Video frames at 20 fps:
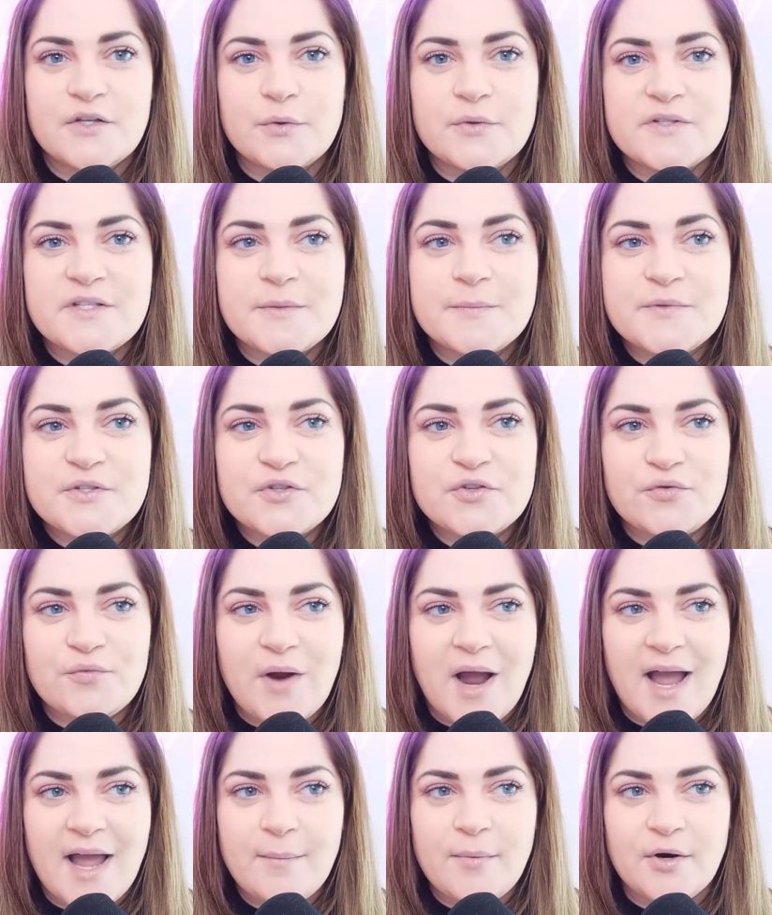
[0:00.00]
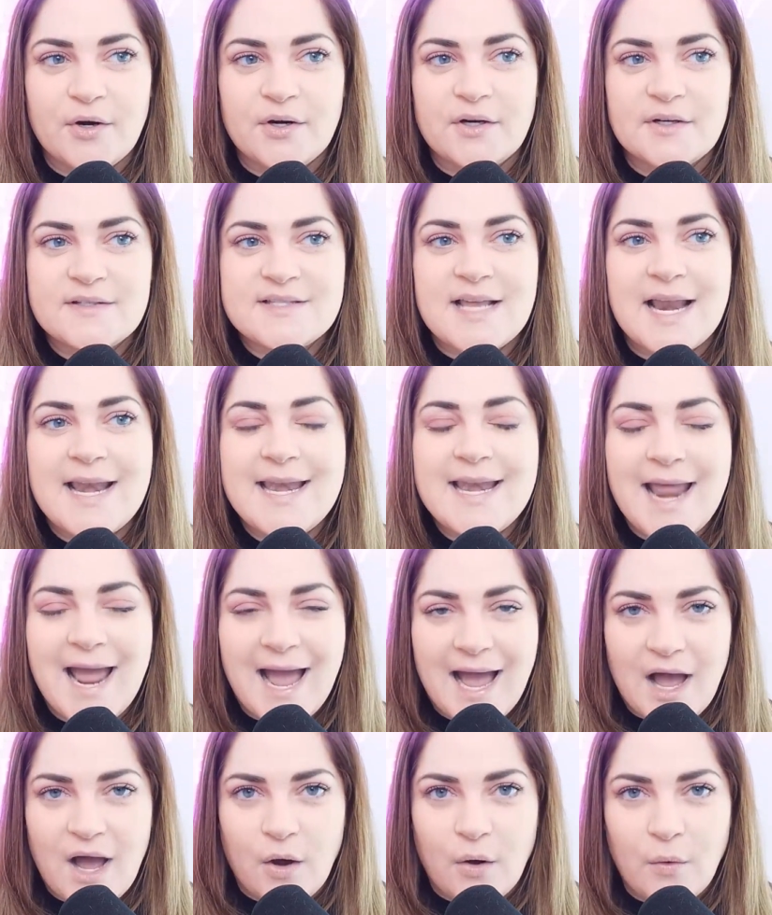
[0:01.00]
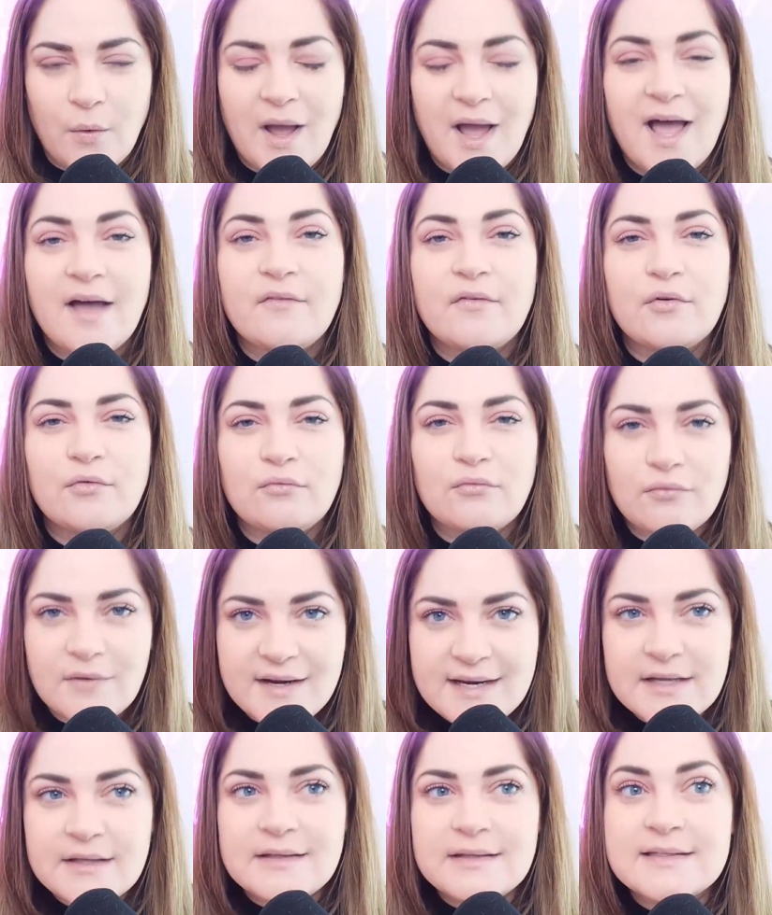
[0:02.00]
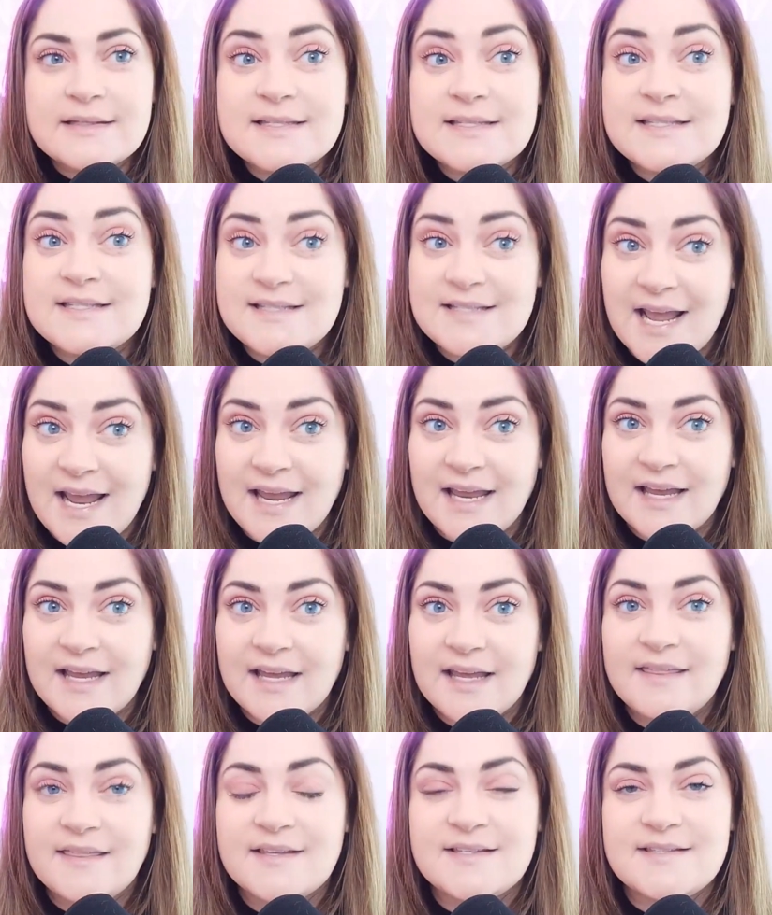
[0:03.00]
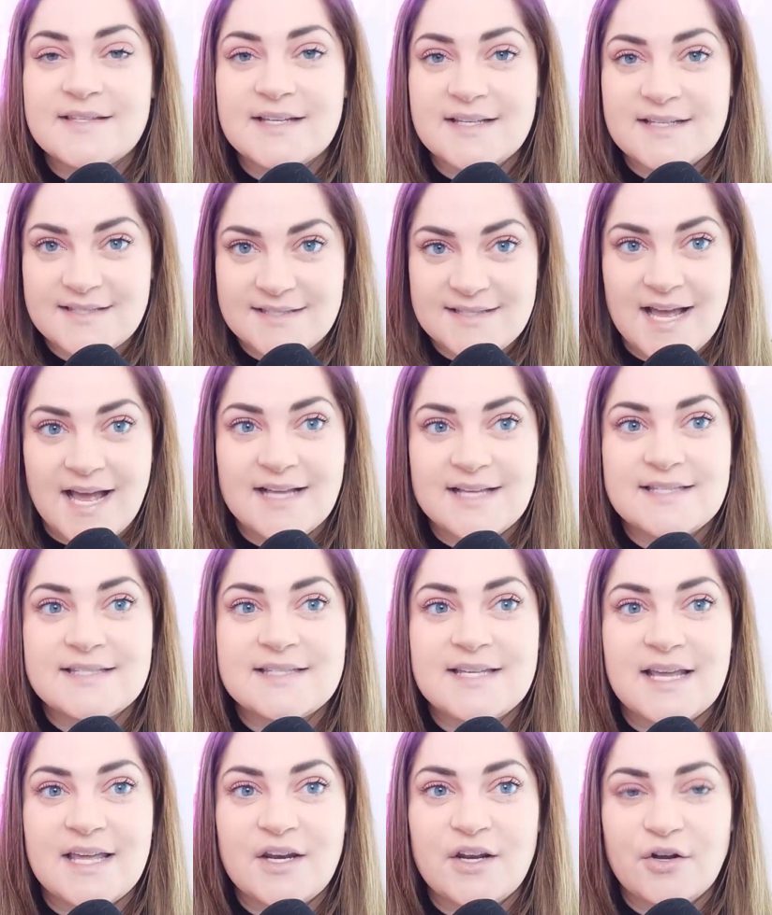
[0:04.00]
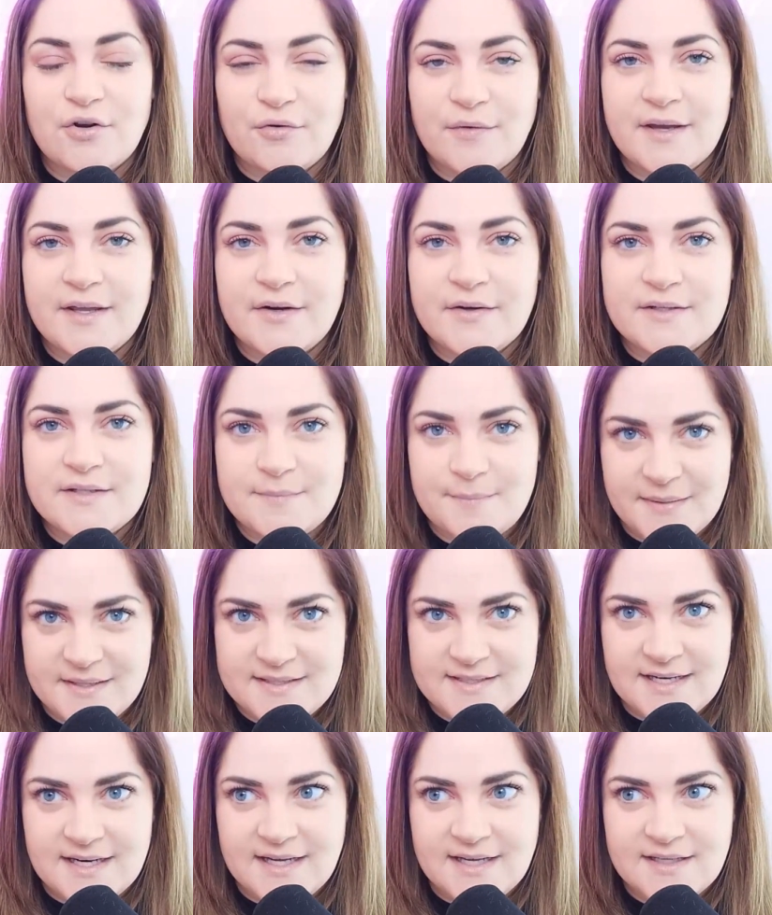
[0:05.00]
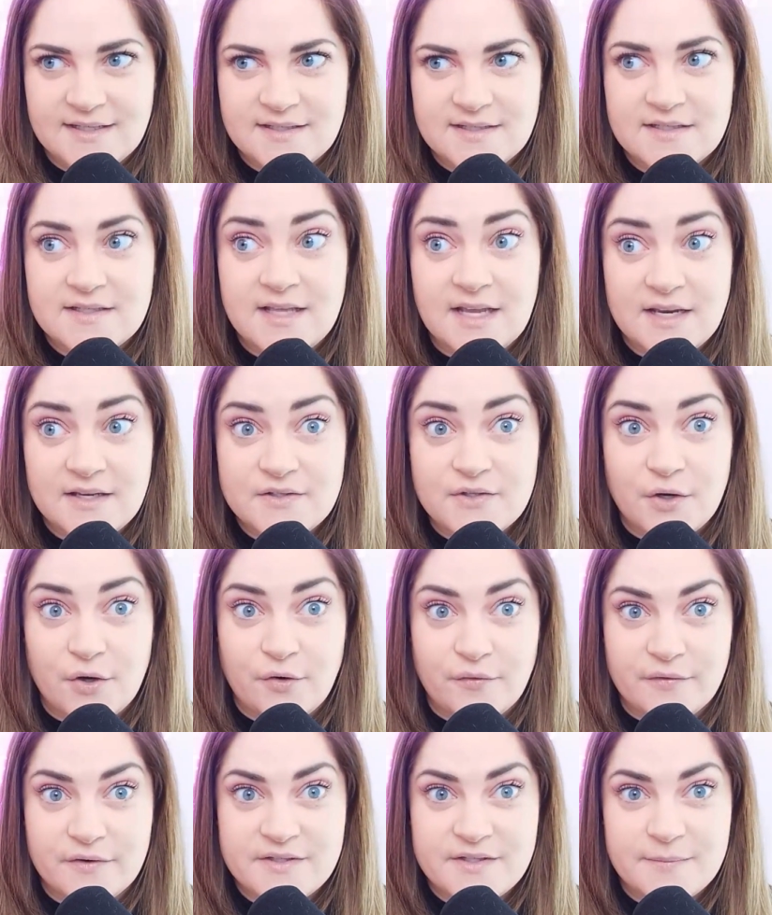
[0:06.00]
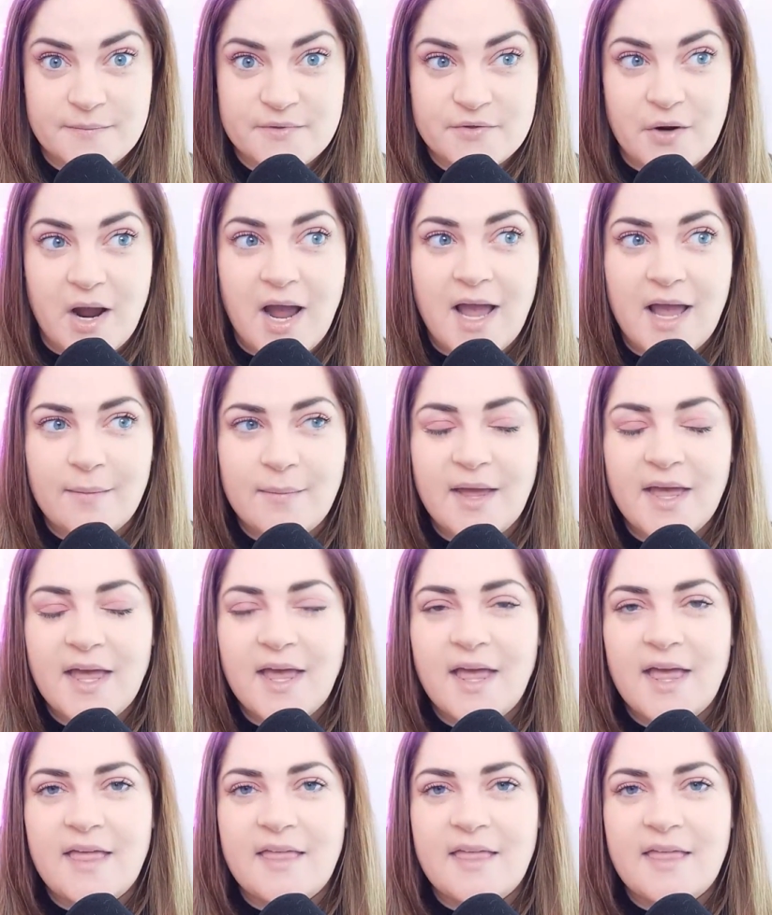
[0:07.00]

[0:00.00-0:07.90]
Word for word: so, subscribers now have a real stake in the success in a creator's business thanks to Oversubscribe.